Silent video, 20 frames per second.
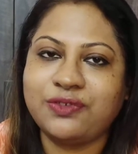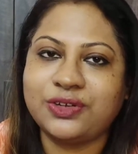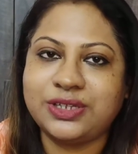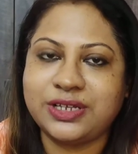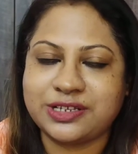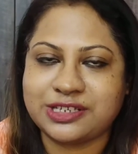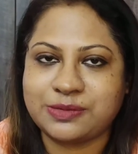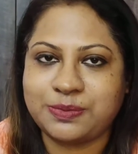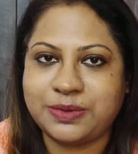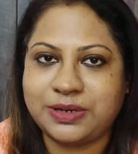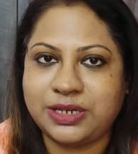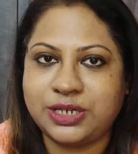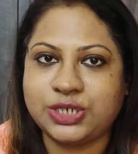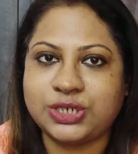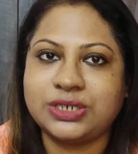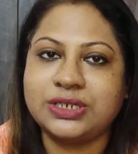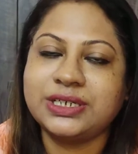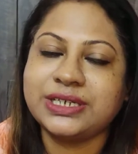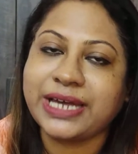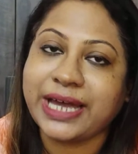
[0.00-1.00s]
for the
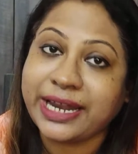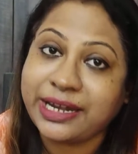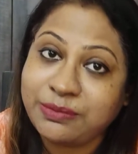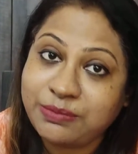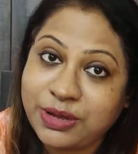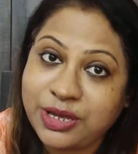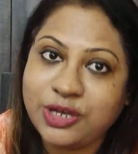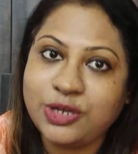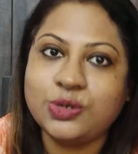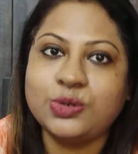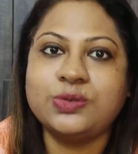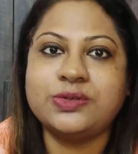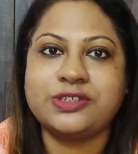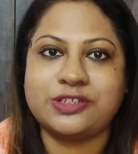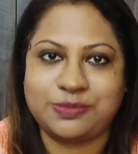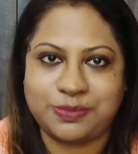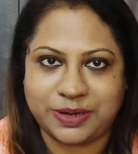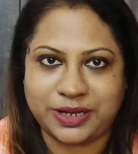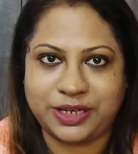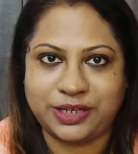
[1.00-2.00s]
explanation can be
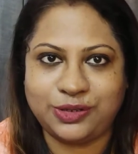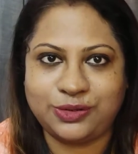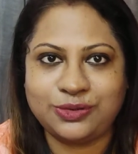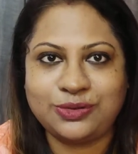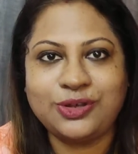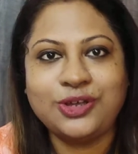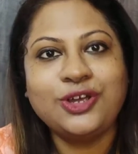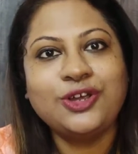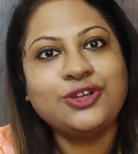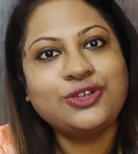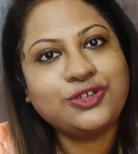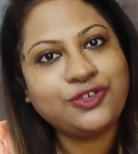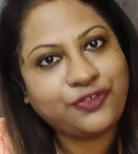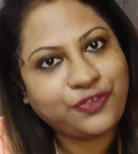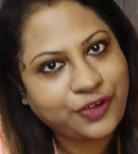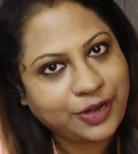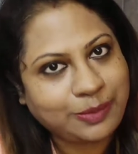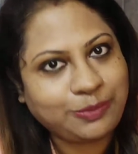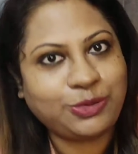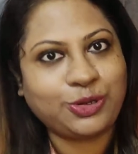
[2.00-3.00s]
used by you to
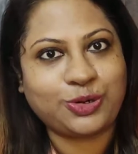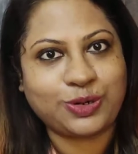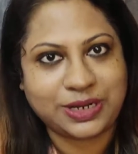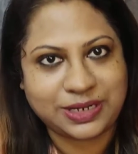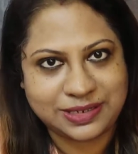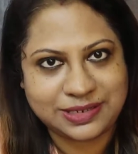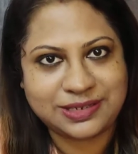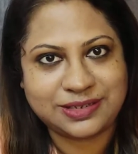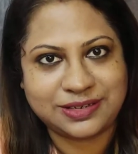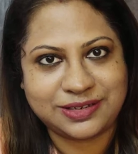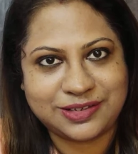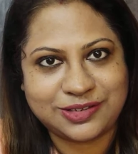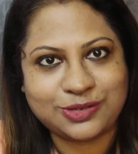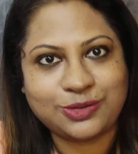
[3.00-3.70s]
frame your answers.